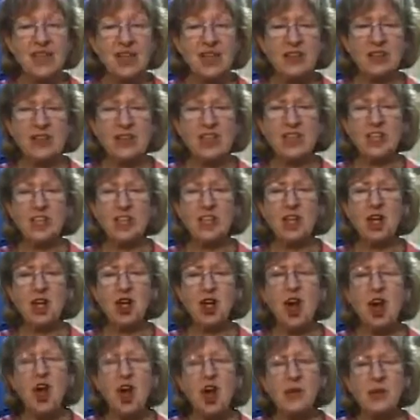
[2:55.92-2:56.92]
"They should
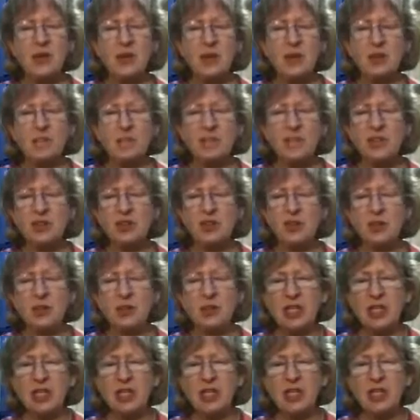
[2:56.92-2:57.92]
all be miserable
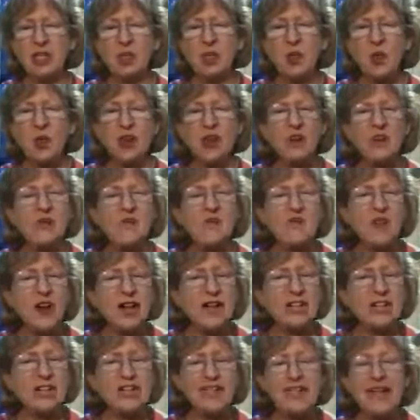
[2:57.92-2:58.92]
until the water
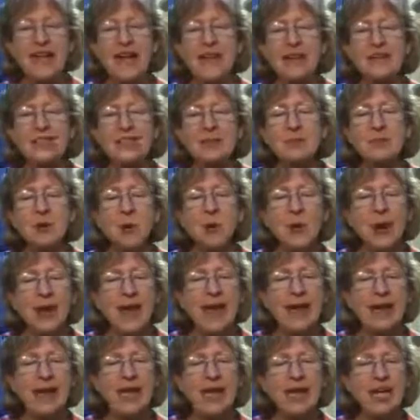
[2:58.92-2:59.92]
finally takes them
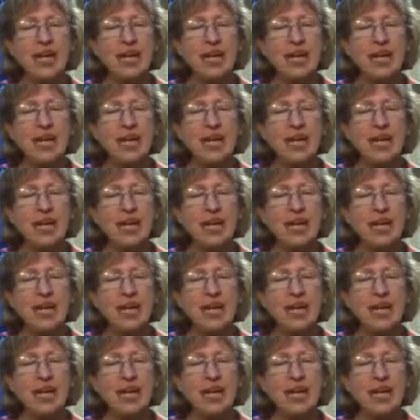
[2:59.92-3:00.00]
away,"